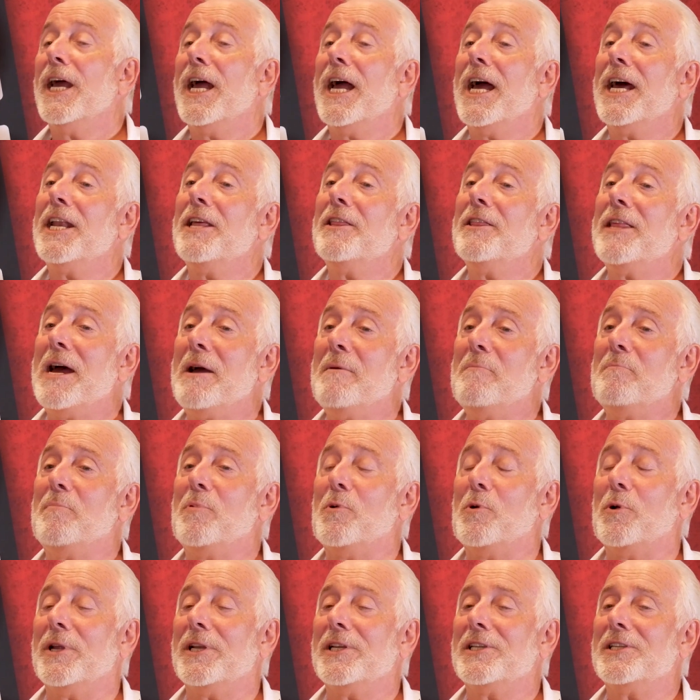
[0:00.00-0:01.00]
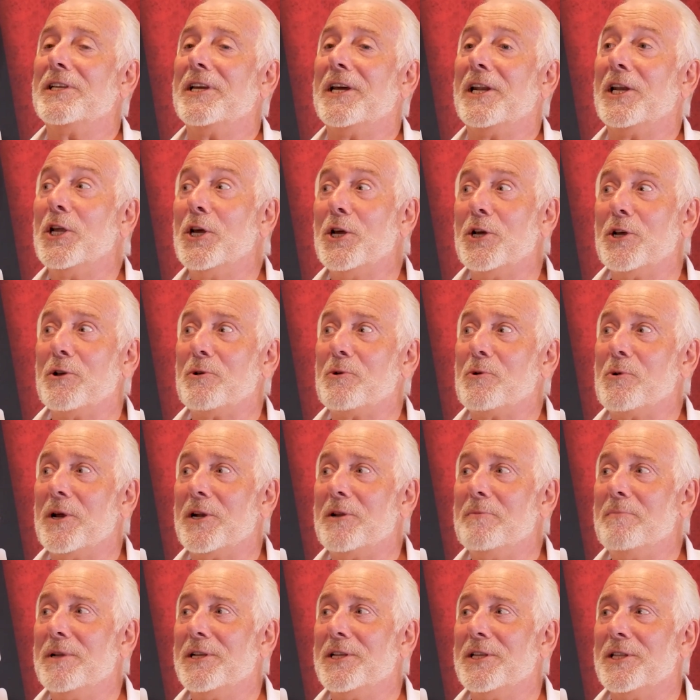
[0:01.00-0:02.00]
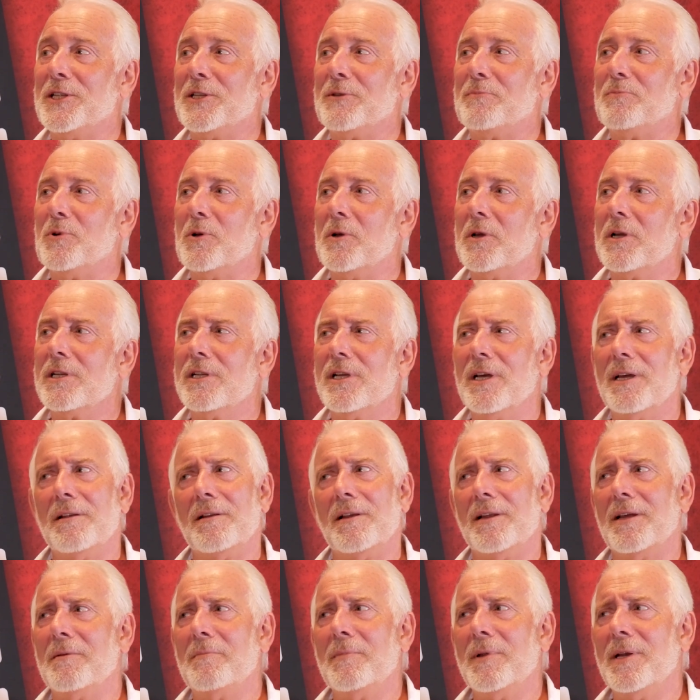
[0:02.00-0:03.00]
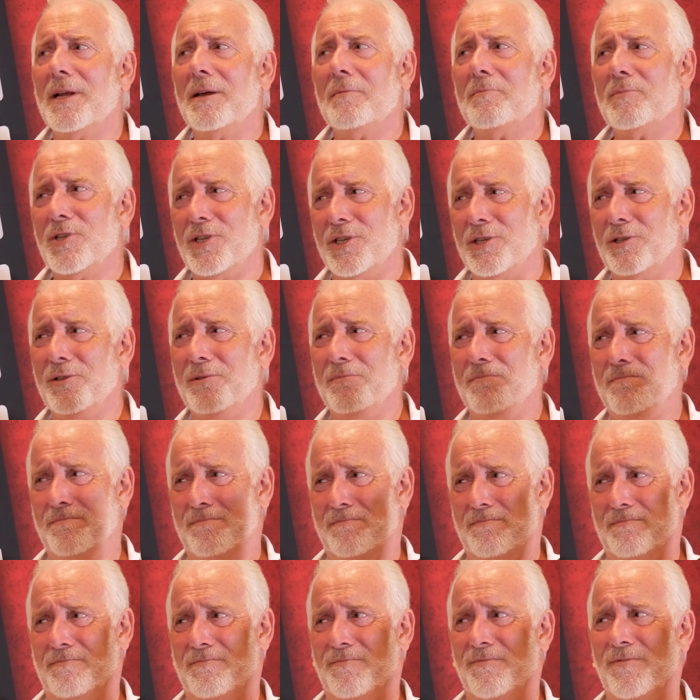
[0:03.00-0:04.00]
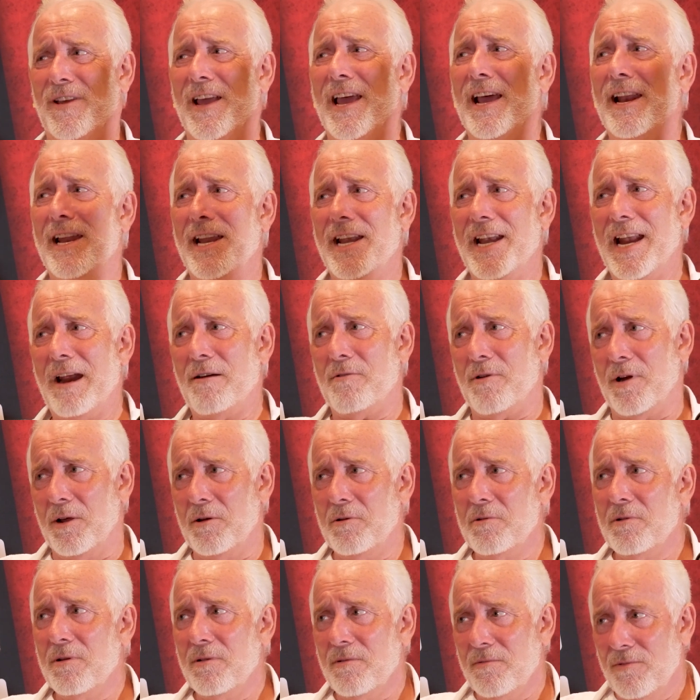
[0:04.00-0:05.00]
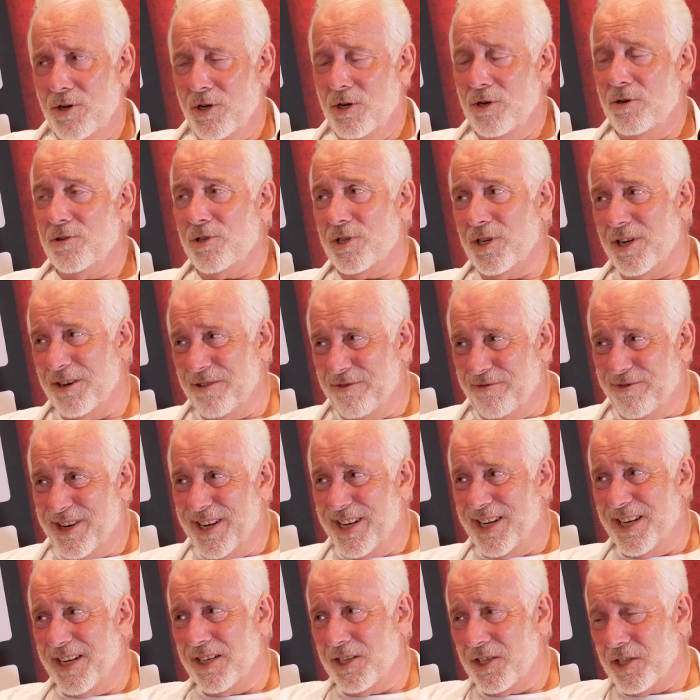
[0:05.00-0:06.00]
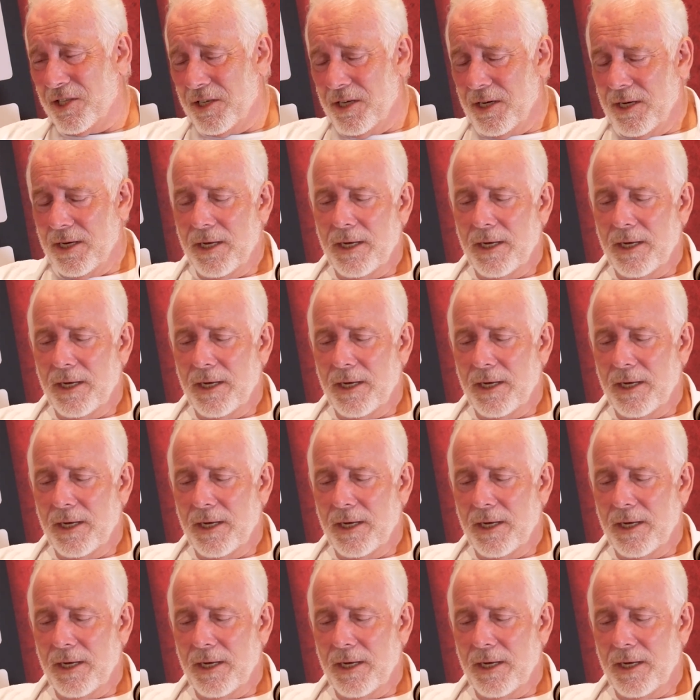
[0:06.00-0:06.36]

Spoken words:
And at that point, I learned quite a bit at this point, because I'm still fairly narrow, news and convenience.